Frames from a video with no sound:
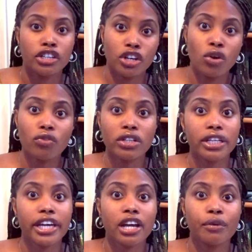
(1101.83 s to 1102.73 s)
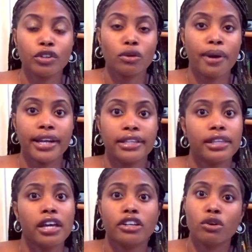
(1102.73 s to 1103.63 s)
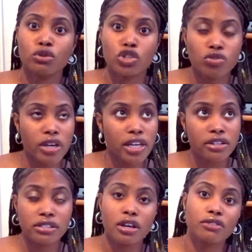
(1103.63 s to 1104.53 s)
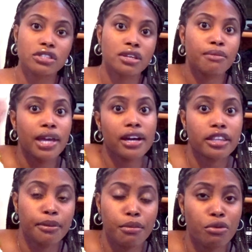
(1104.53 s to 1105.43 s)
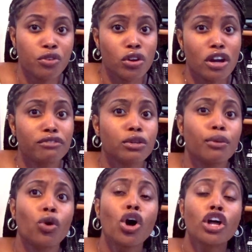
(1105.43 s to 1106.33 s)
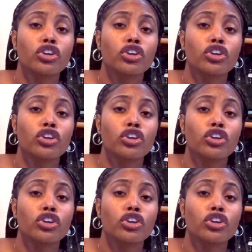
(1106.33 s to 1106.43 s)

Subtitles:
Don't really care what nobody think. Don't shrink yourself to make other people feel comfortable.